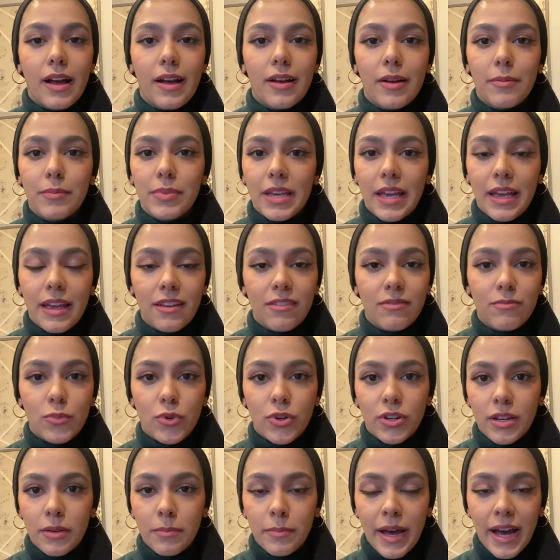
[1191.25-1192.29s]
behave more
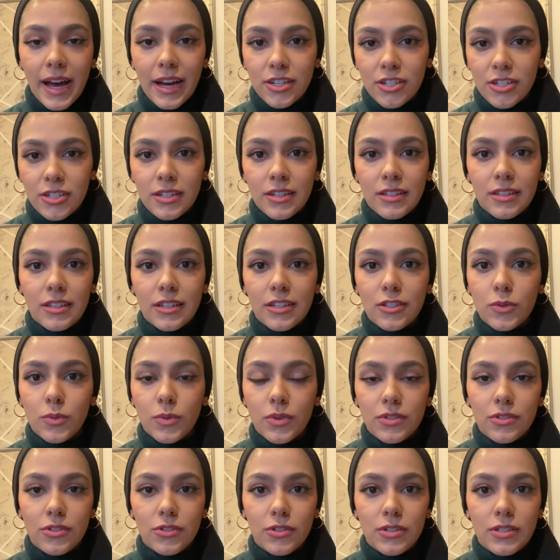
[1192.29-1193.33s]
compassionately
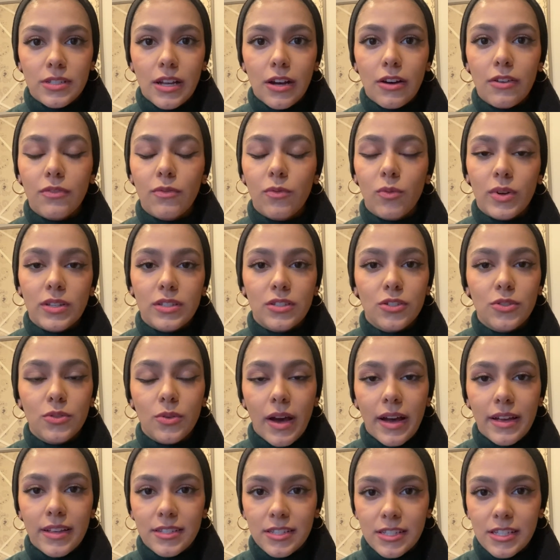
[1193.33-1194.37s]
towards yourself once you
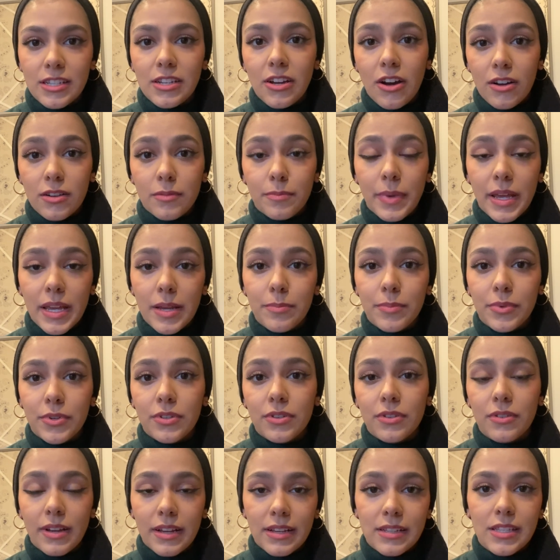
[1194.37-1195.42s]
see on paper
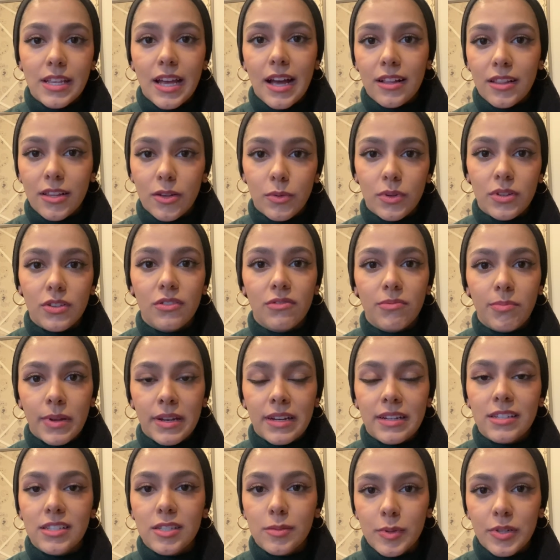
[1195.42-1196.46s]
exactly what you've been
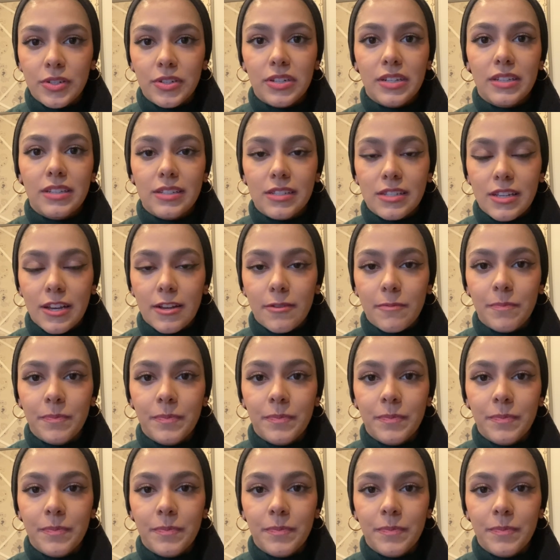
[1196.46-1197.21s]
experiencing.